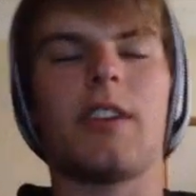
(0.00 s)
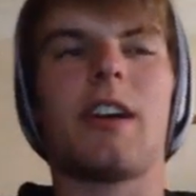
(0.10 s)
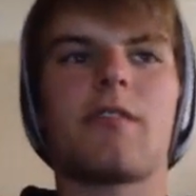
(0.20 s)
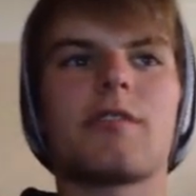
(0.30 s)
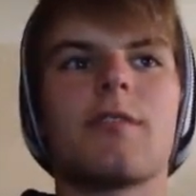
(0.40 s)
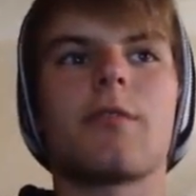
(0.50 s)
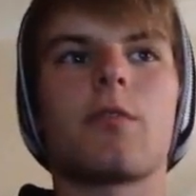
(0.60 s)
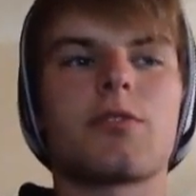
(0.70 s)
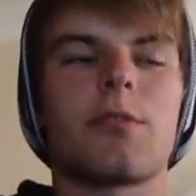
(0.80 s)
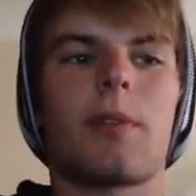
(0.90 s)
The narrative
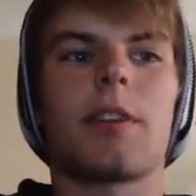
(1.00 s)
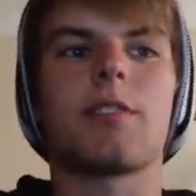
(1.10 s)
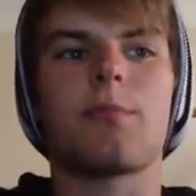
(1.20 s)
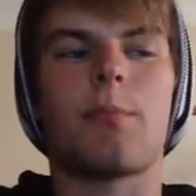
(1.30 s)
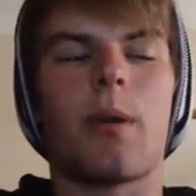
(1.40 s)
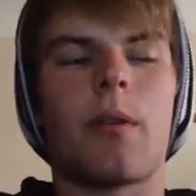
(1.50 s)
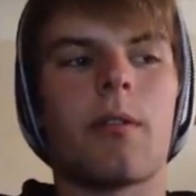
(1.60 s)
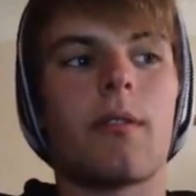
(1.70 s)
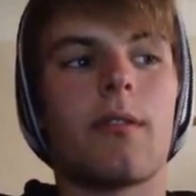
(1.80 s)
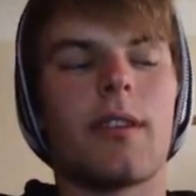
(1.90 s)
also plays a
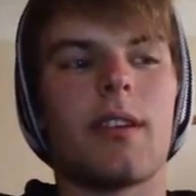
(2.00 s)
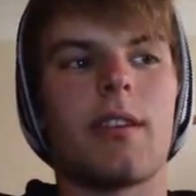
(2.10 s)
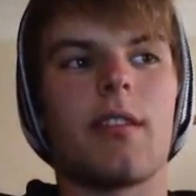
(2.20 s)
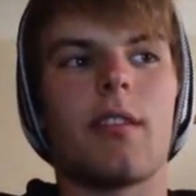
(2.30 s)
part in